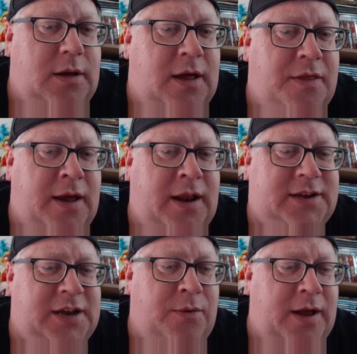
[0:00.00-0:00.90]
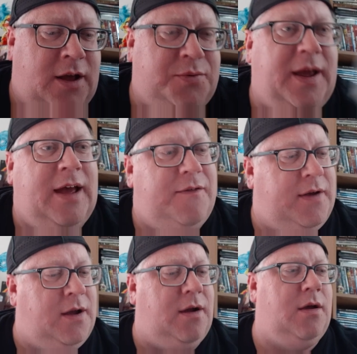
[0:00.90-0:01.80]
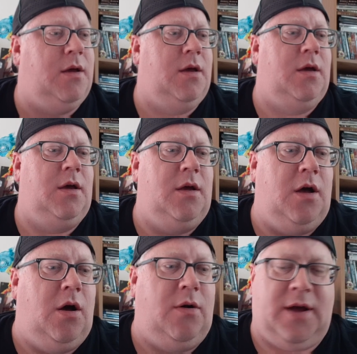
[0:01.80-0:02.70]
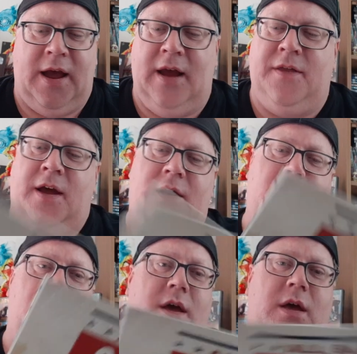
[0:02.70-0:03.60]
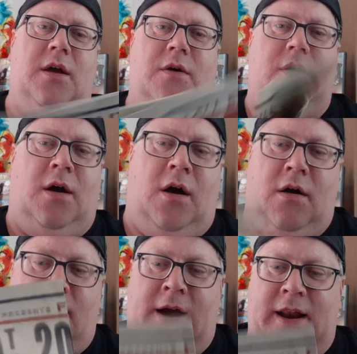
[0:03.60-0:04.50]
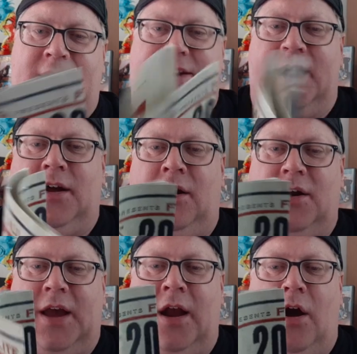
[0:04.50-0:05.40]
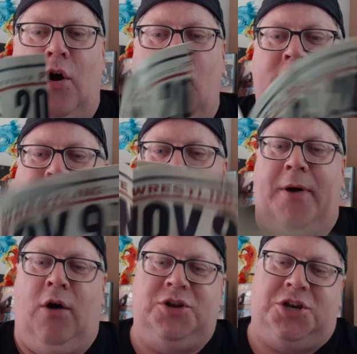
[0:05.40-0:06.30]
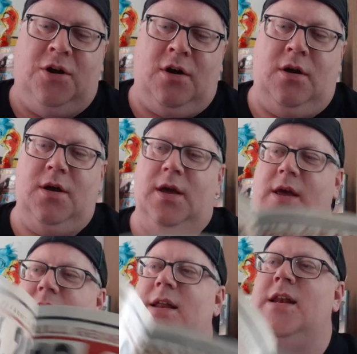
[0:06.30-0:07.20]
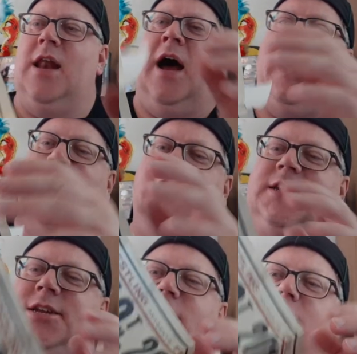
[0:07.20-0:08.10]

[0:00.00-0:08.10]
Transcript: And then let's see what else we have here. Okay, and then All right, let's take a look here. Oh, it's a poster. Nice.